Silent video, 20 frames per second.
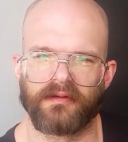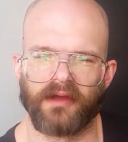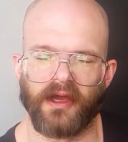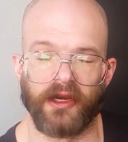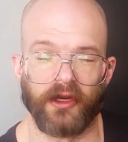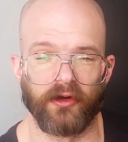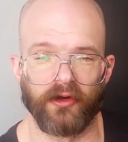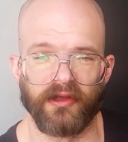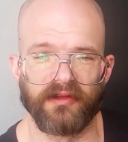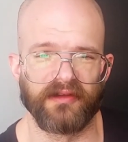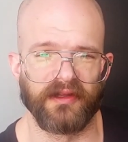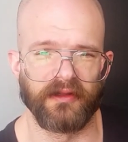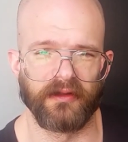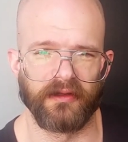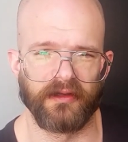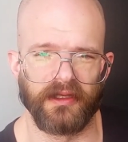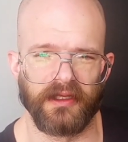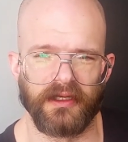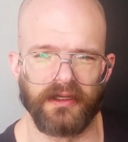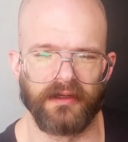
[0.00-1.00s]
kind of greasy
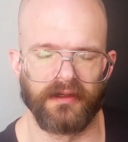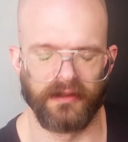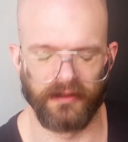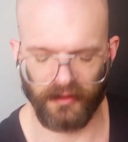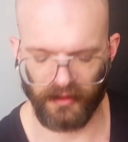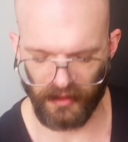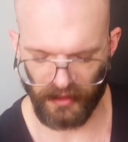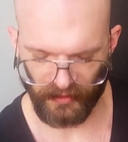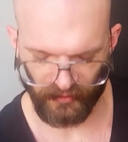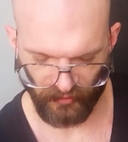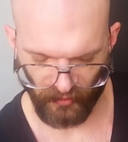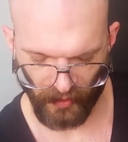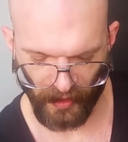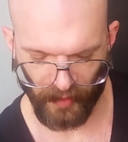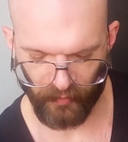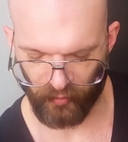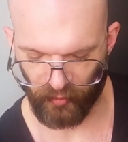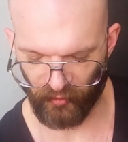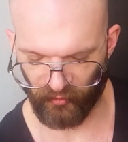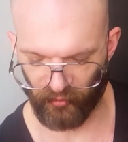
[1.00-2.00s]
looking. And so
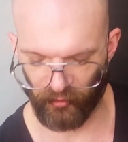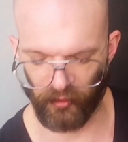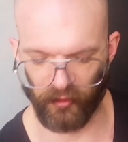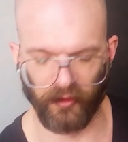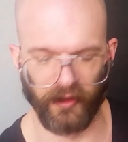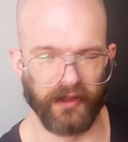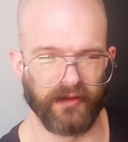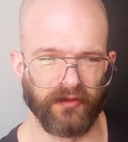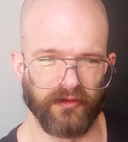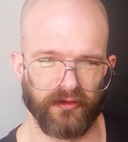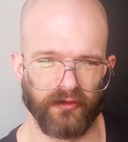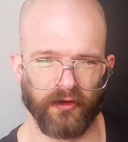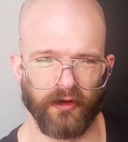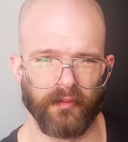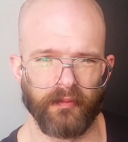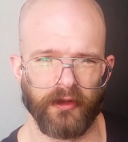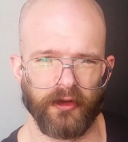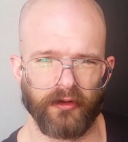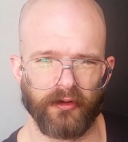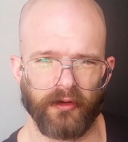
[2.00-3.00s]
I prefer like the sort
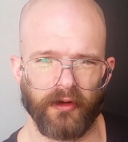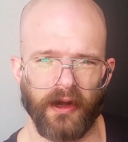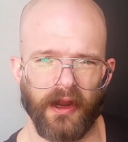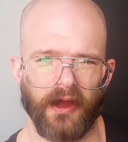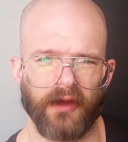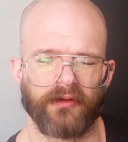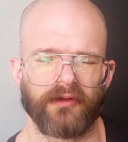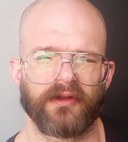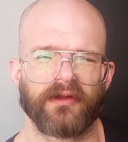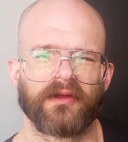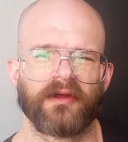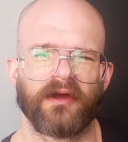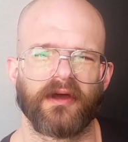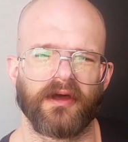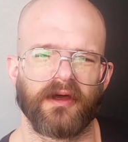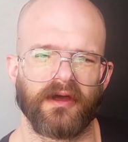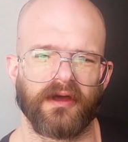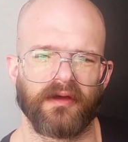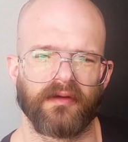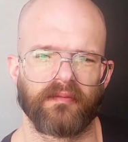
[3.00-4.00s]
of middle ground,
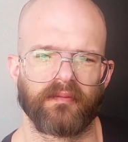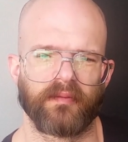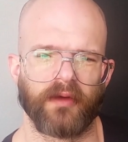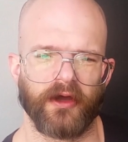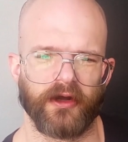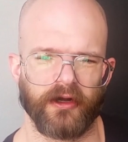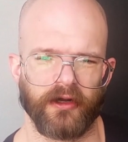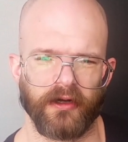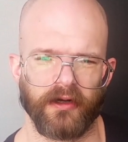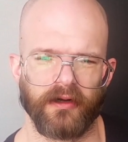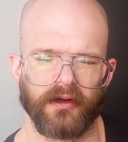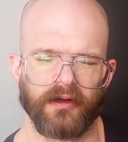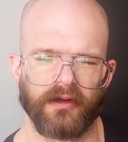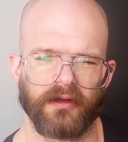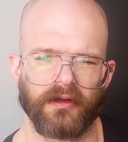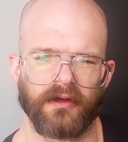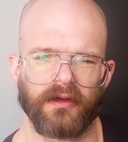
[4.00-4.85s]
butter,